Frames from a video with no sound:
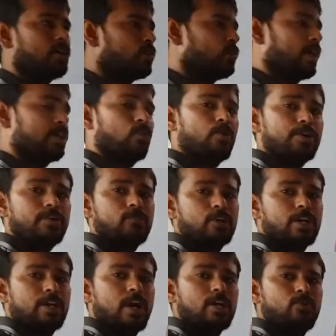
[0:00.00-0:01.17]
We are
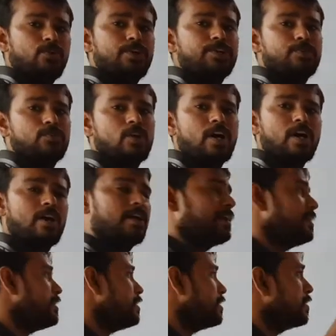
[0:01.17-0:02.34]
not going to draw
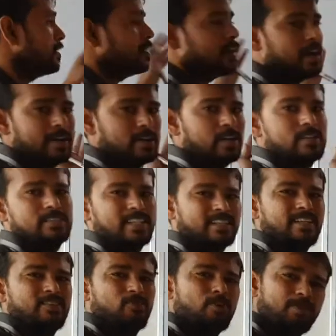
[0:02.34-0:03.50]
any
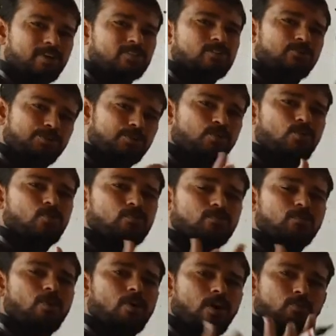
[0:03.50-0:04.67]
circle. Why? Because of, you know
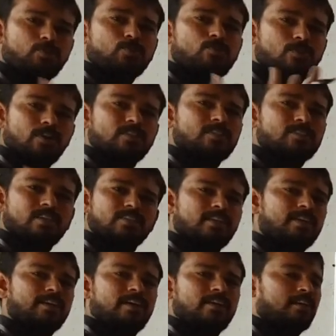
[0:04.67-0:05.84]
how to draw the circle
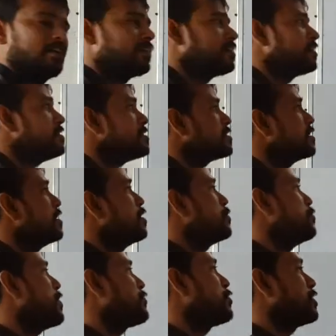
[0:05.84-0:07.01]
and it is,
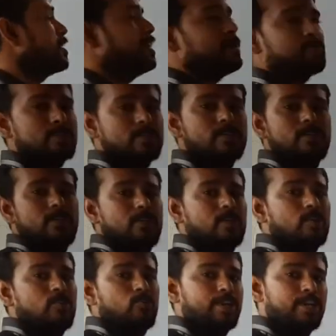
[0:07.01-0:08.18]
but for the ellipse
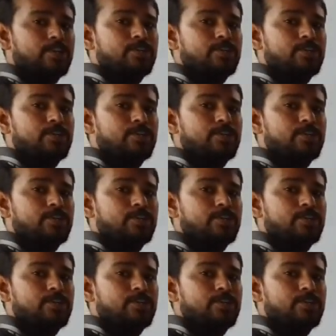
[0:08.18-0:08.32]
we need